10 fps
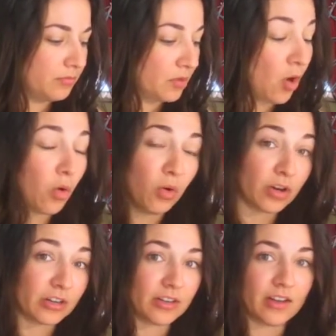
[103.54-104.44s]

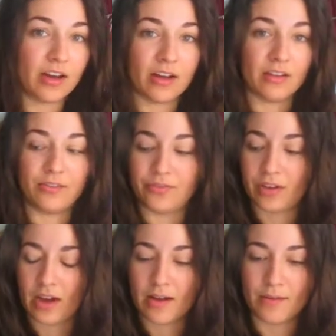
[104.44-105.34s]
cord of
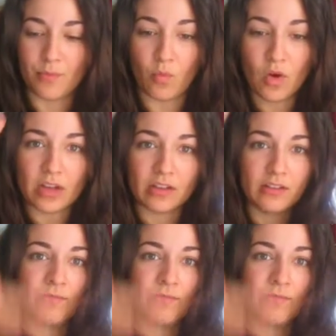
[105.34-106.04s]
um, wood